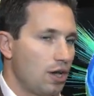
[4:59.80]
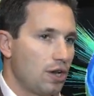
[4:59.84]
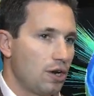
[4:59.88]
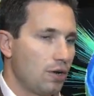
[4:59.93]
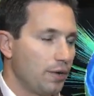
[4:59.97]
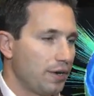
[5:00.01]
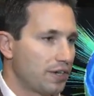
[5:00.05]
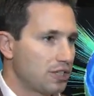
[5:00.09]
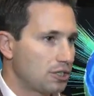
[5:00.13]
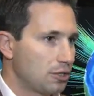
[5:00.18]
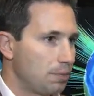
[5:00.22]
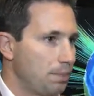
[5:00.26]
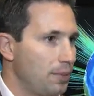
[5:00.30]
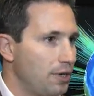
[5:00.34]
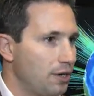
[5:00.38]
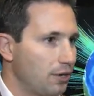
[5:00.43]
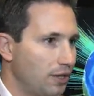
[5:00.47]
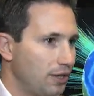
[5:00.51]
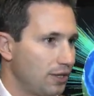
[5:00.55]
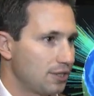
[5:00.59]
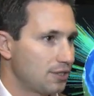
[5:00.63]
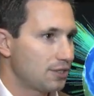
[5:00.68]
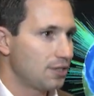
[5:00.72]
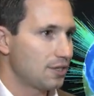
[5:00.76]

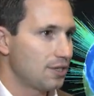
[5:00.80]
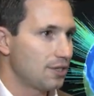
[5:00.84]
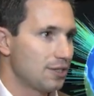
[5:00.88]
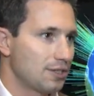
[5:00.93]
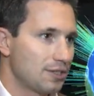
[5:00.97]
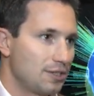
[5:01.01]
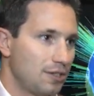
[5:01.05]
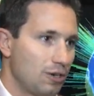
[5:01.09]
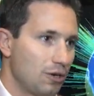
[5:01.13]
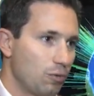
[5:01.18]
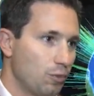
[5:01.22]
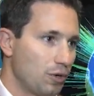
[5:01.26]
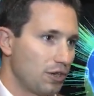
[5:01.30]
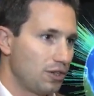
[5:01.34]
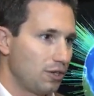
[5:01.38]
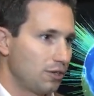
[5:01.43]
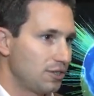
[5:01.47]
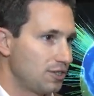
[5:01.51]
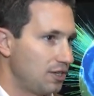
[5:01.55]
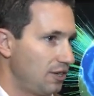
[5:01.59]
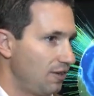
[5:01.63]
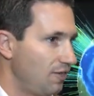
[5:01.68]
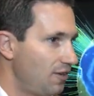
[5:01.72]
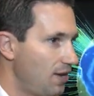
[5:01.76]
experiences with your
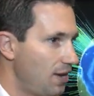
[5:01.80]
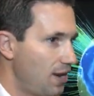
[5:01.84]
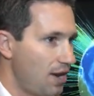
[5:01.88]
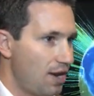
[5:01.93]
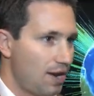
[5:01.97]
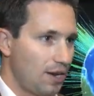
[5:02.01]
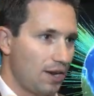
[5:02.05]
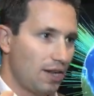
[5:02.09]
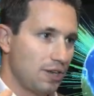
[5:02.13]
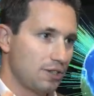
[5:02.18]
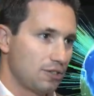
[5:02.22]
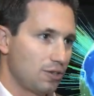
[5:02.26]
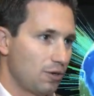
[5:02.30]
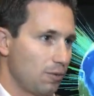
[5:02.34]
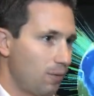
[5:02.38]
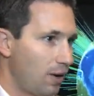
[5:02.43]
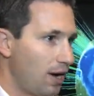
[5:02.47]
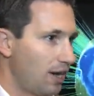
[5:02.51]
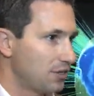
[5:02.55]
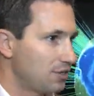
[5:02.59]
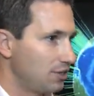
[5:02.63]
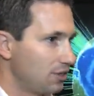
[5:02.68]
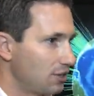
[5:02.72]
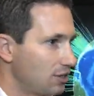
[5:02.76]
TV and as you're
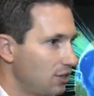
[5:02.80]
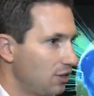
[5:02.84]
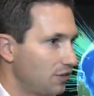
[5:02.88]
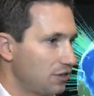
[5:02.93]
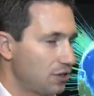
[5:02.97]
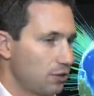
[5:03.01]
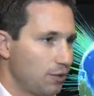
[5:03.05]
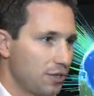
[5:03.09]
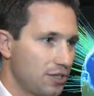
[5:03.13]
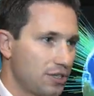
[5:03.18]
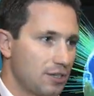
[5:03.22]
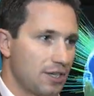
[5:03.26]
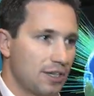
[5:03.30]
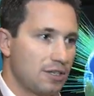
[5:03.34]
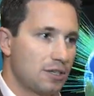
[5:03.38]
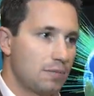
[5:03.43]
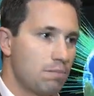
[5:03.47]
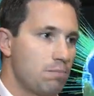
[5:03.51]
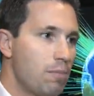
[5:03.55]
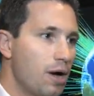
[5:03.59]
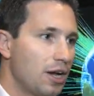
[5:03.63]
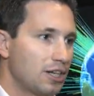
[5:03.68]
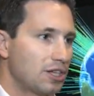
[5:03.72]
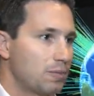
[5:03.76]
watching stuff. So it's
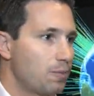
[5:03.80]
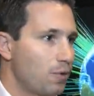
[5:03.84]
much